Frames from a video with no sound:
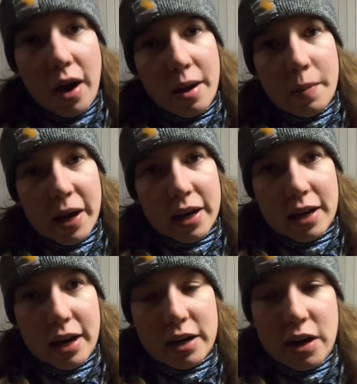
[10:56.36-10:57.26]
I might
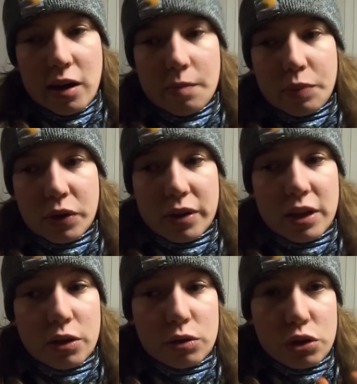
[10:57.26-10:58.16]
end up
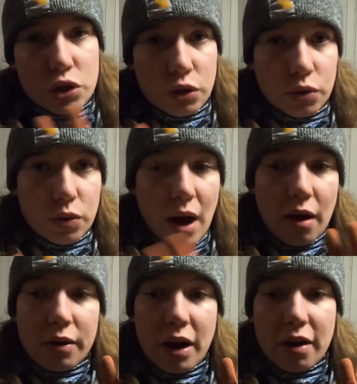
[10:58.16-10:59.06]
pulling those two
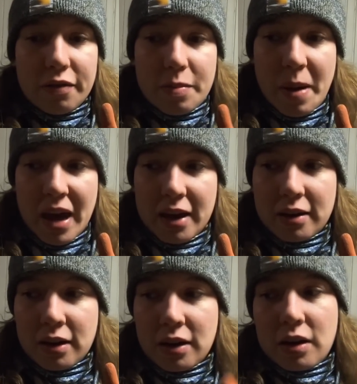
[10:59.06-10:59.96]
out of the
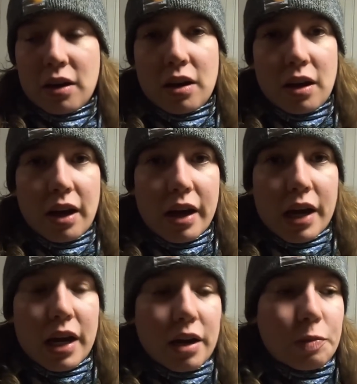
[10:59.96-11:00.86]
pen
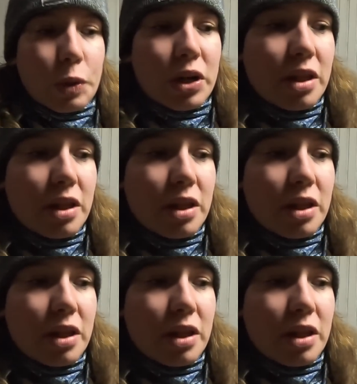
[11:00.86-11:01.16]
and putting